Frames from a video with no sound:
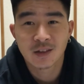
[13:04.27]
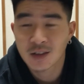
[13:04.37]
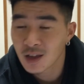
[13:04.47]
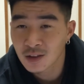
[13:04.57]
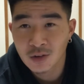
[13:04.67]

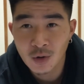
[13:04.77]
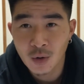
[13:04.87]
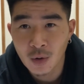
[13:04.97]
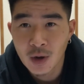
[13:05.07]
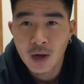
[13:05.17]

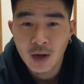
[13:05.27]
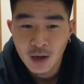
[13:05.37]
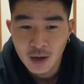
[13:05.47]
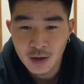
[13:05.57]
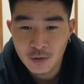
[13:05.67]
kendo.
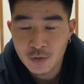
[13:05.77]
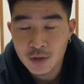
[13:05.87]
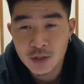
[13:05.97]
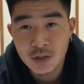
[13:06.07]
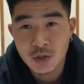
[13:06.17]
If you
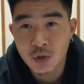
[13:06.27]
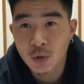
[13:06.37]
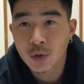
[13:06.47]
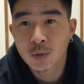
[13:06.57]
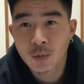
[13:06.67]
just
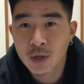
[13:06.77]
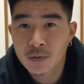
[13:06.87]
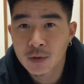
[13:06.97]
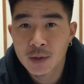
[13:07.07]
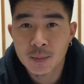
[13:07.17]
join one of
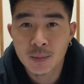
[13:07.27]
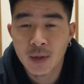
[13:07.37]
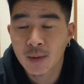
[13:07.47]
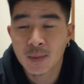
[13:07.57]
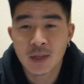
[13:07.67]
them,
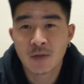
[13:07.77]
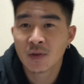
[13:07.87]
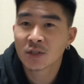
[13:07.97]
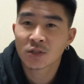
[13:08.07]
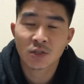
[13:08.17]

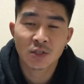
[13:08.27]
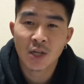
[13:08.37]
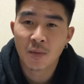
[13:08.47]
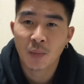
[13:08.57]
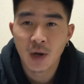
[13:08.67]
even just to
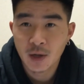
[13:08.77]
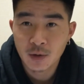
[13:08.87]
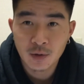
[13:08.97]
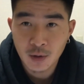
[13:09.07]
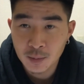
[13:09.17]
stop by
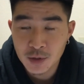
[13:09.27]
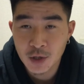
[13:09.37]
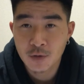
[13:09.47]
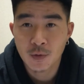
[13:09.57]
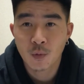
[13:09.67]
and
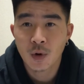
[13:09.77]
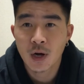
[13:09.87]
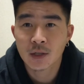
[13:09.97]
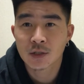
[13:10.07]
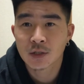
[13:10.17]
observe and
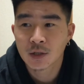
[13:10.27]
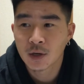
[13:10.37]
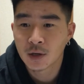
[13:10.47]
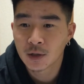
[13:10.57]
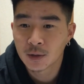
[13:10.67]
watch,
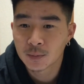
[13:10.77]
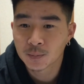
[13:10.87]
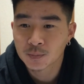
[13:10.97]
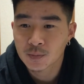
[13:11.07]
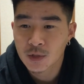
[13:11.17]

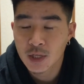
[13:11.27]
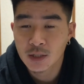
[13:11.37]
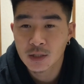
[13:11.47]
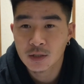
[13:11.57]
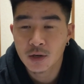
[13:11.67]

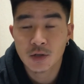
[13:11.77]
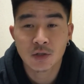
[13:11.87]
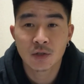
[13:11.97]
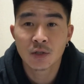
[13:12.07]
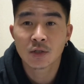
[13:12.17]
chances are your
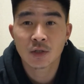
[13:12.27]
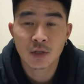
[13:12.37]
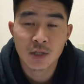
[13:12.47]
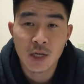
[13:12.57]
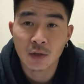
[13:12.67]
students are going to
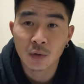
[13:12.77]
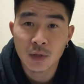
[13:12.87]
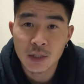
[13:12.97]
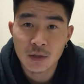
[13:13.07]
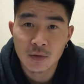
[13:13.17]
take
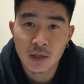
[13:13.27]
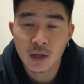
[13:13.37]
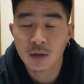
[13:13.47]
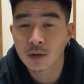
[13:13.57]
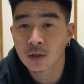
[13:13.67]
notice of it
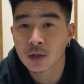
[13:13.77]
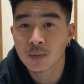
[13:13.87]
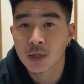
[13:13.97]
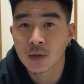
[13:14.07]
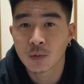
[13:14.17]
and they're going to
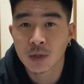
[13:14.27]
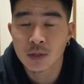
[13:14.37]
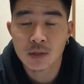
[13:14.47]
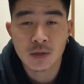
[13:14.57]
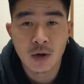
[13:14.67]
be willing
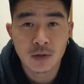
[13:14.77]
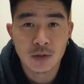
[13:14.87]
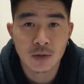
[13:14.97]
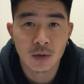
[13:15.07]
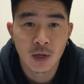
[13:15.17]
to talk to you.